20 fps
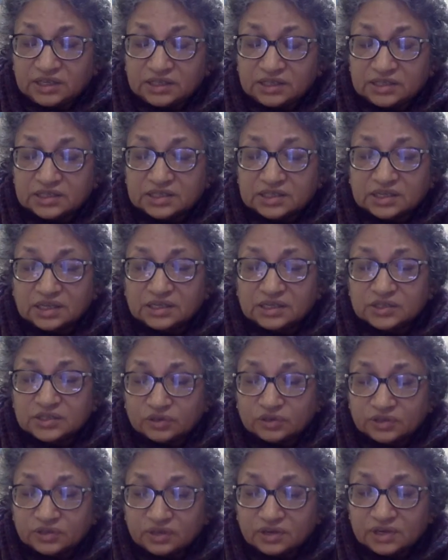skills or
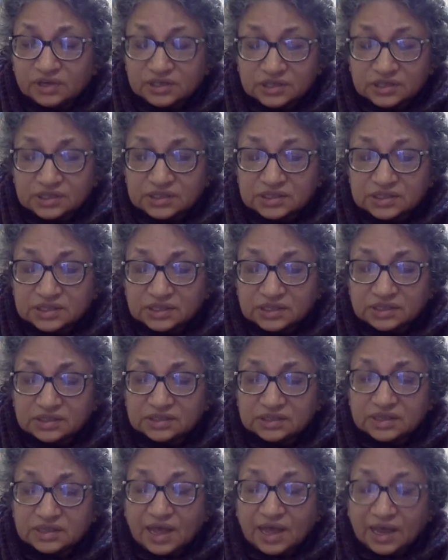theoretical
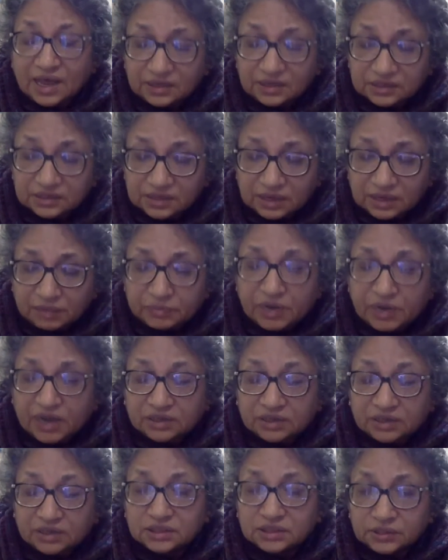skills and
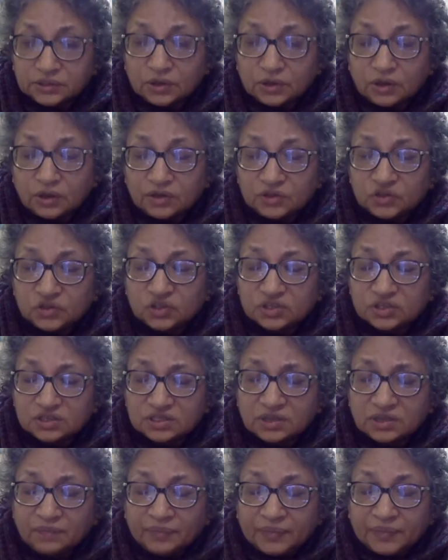practical knowledges,
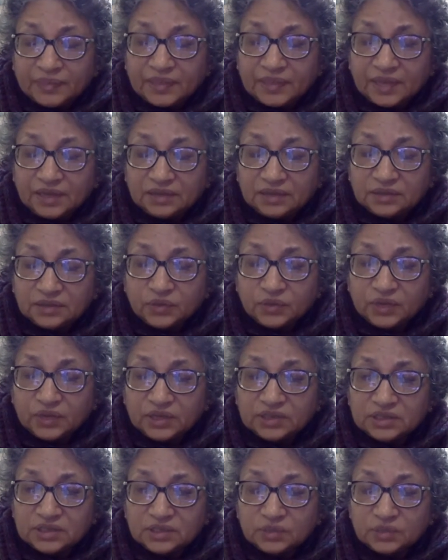then the
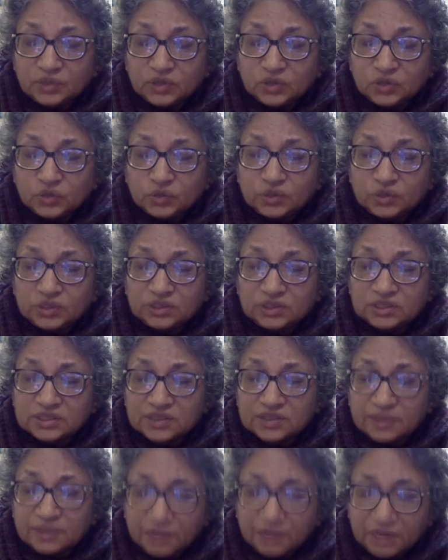ways in which we
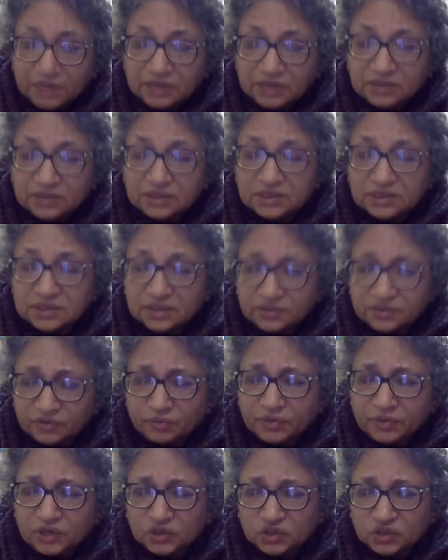disseminate this
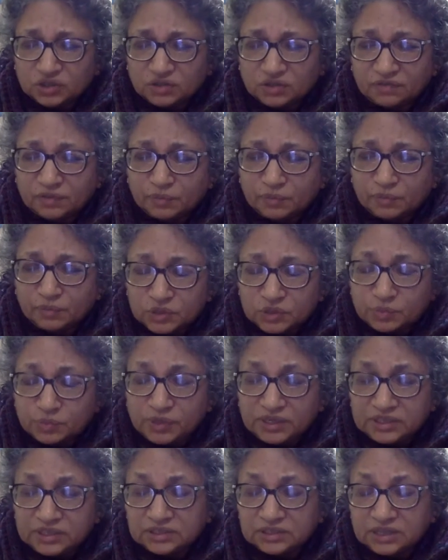information of the bridge
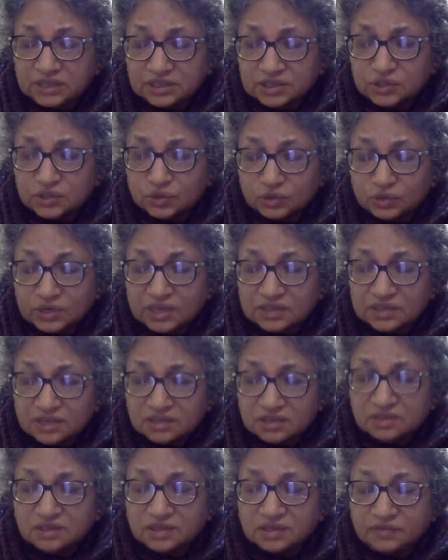building that is so
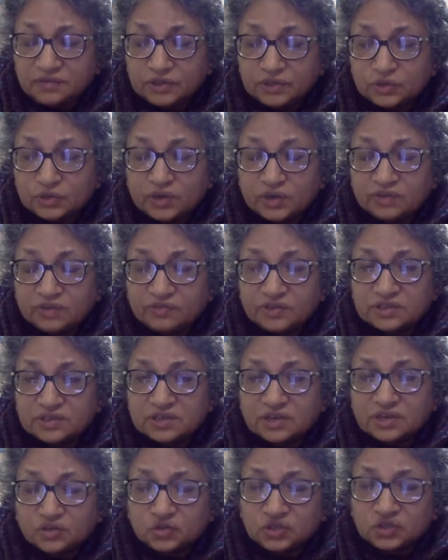necessary for the 21st
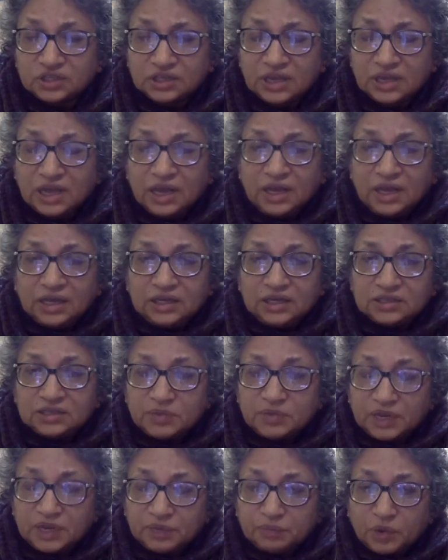century is
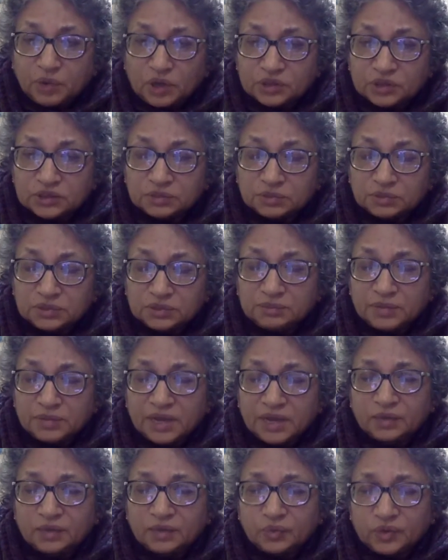made possible
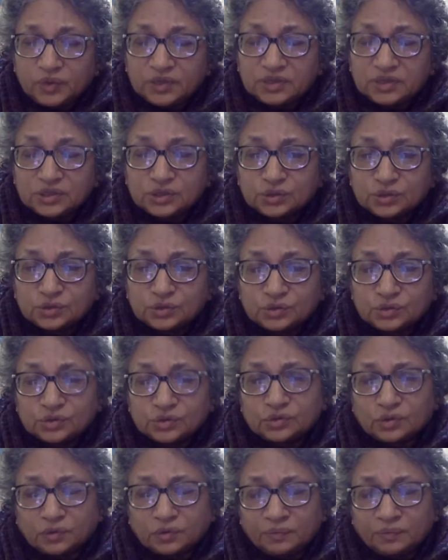by a will to do so.